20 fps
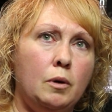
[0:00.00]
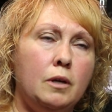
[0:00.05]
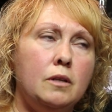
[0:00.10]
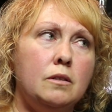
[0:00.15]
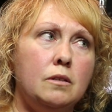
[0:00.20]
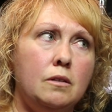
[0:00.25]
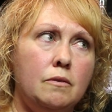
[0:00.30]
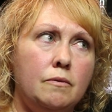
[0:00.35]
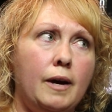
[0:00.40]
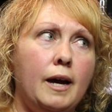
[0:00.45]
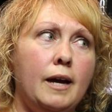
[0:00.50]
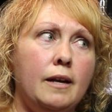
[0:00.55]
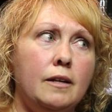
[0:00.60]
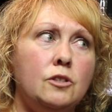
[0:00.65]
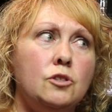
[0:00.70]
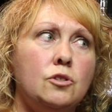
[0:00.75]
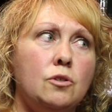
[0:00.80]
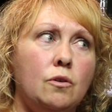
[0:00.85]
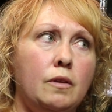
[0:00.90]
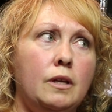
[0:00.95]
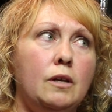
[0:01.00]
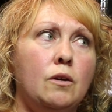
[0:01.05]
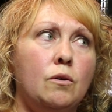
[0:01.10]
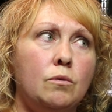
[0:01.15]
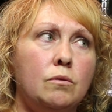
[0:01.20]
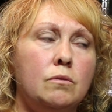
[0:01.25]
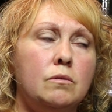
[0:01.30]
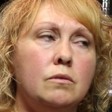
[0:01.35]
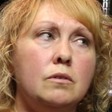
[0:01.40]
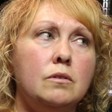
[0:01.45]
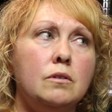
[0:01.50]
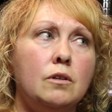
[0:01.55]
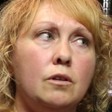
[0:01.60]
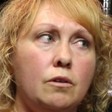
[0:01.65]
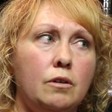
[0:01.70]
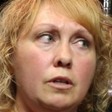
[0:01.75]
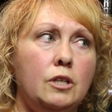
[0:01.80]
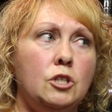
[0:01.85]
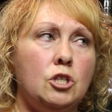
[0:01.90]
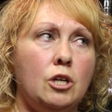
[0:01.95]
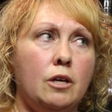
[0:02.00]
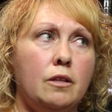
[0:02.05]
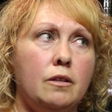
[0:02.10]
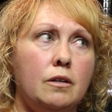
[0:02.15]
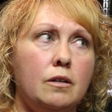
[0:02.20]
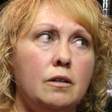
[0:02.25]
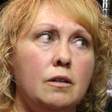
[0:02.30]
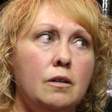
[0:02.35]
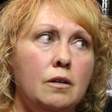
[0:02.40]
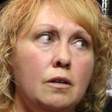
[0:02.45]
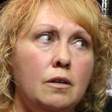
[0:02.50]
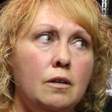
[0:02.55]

but divided so they don't hurt each other.